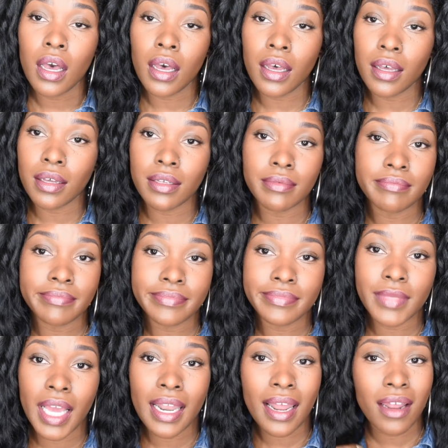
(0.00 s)
And
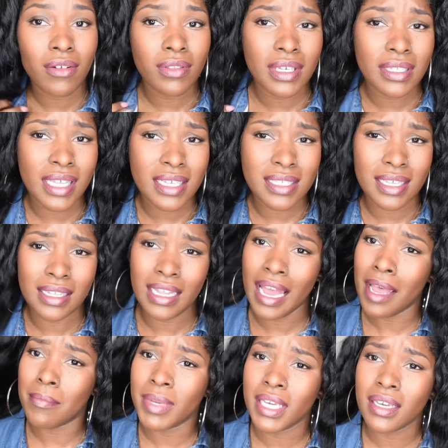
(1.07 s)
I don't think that's a
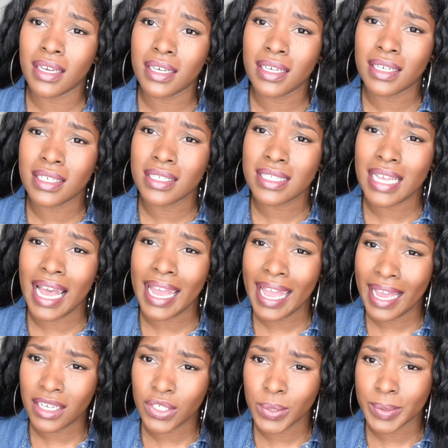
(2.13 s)
lot, because I
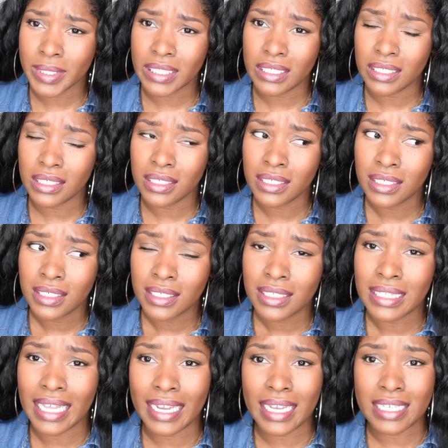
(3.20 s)
actually,
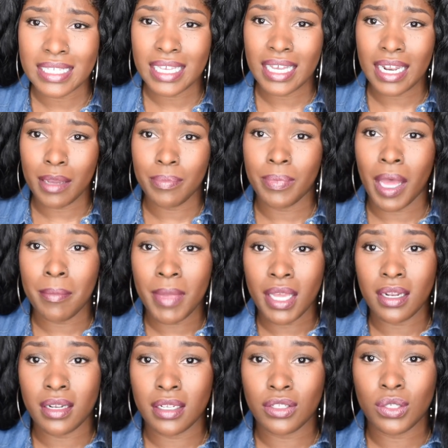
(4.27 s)
like I said, I
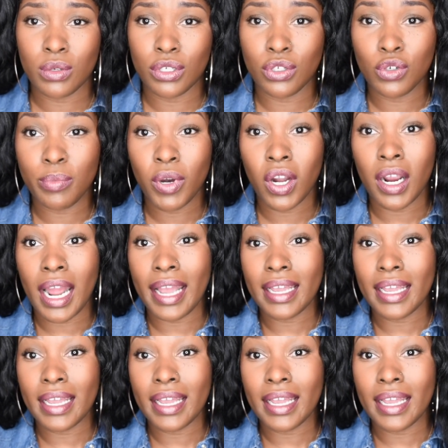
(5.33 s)
made it into a U-part.